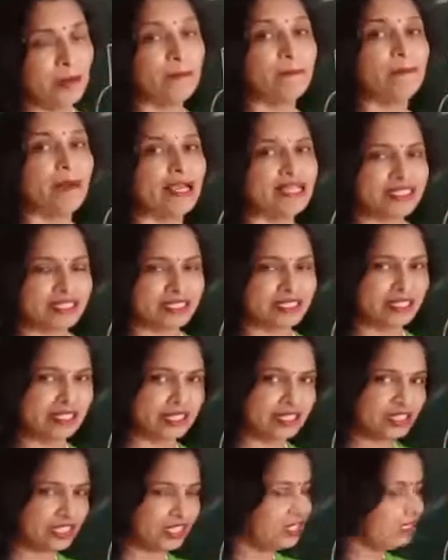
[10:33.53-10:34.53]
by
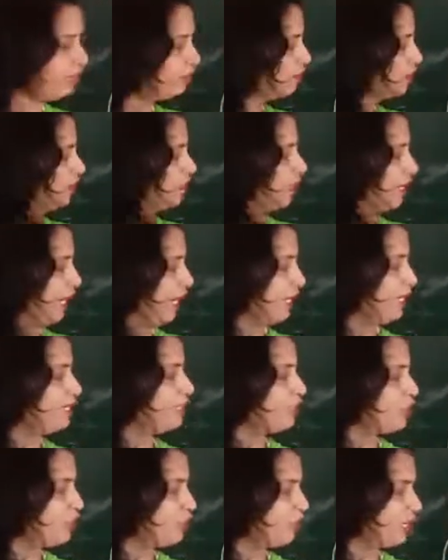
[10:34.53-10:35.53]
changing
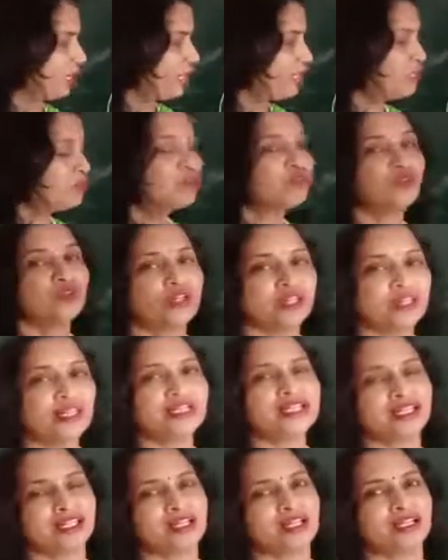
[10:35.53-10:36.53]
it
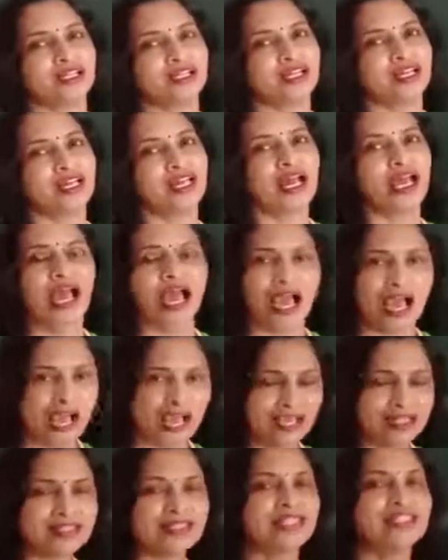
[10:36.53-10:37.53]
worked
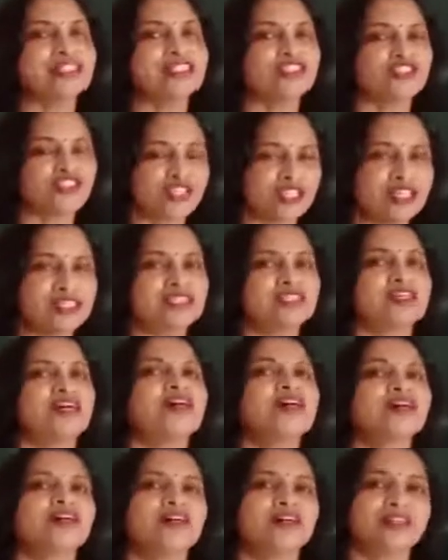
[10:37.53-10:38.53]
as it changed
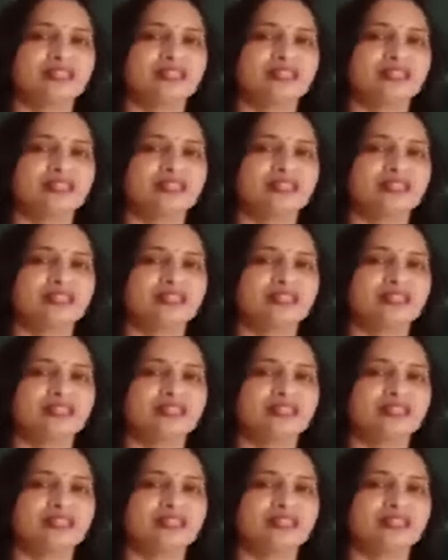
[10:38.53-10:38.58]
the